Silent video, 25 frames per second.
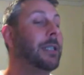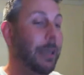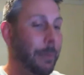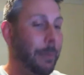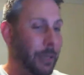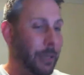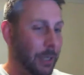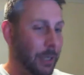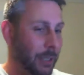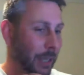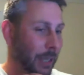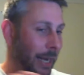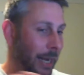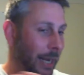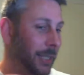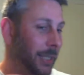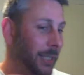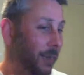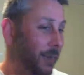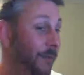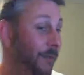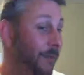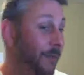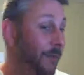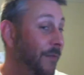say it's
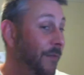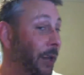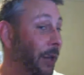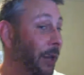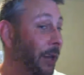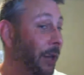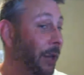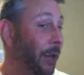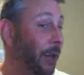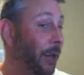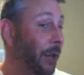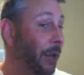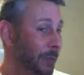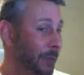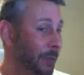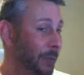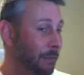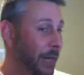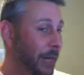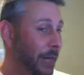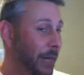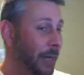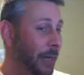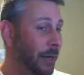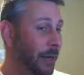the Fellowship of the
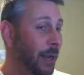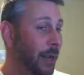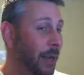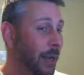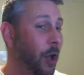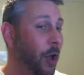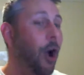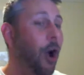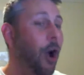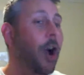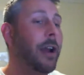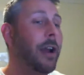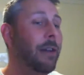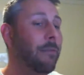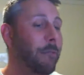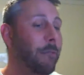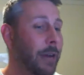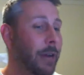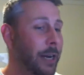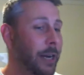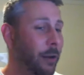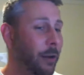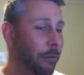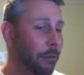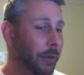Ring. I didn't
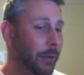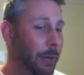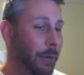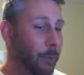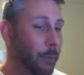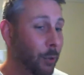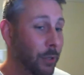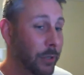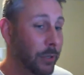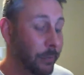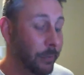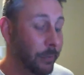read all 3 books.